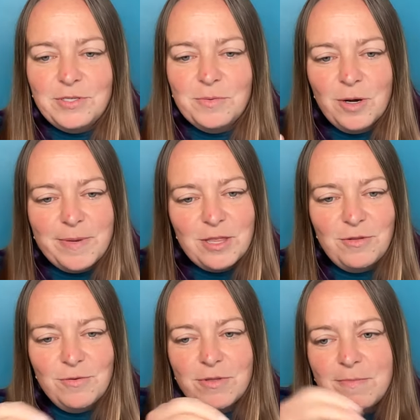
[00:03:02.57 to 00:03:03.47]
support me
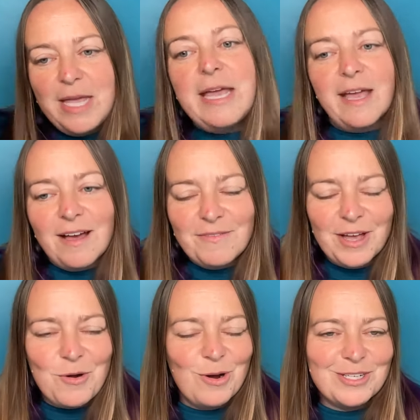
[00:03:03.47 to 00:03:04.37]
through the making of
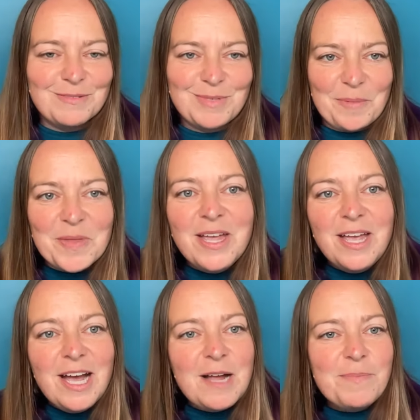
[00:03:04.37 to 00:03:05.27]
that course. So
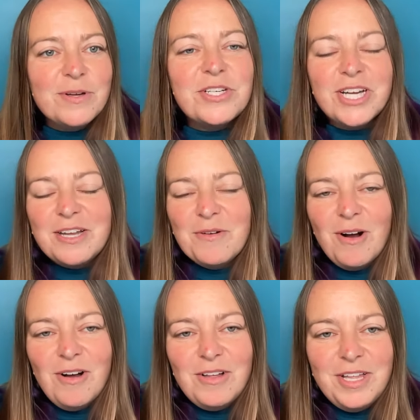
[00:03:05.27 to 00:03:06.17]
I appreciate you
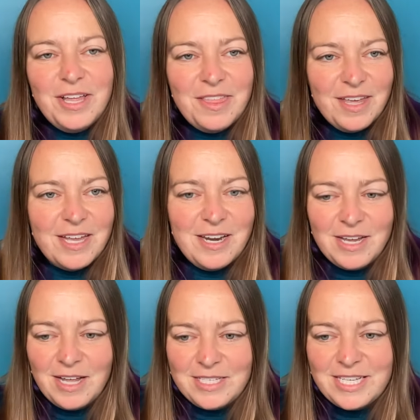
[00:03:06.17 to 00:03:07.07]
all that
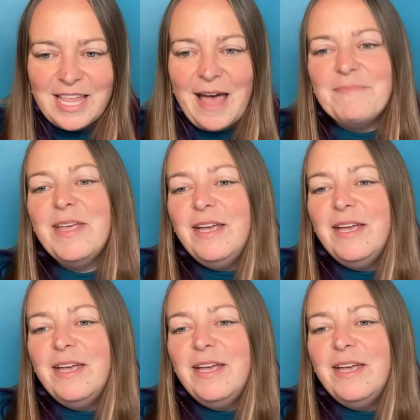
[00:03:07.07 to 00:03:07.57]
did that.